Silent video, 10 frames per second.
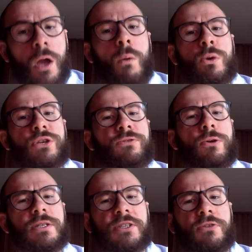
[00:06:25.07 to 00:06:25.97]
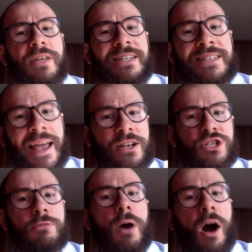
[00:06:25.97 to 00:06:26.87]
which focuses on the
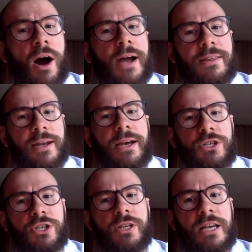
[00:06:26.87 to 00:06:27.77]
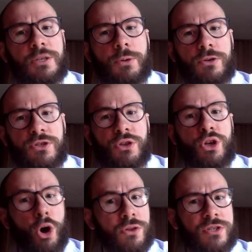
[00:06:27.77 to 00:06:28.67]
intention behind an action as opposed to the
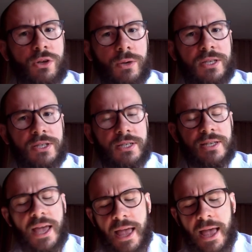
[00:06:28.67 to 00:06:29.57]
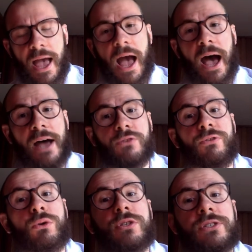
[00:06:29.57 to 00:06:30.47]
consequences, and
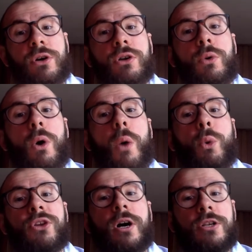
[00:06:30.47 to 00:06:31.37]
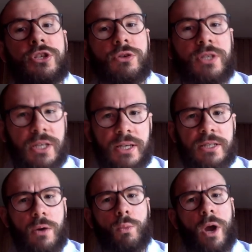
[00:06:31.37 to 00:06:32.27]
focuses on what our duty is
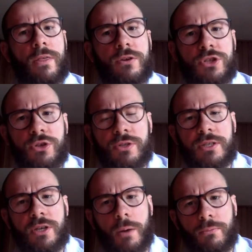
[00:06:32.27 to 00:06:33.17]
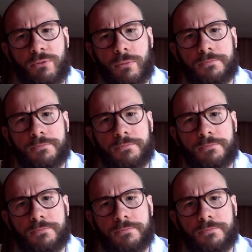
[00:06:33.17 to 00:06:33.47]
and where those duties come from.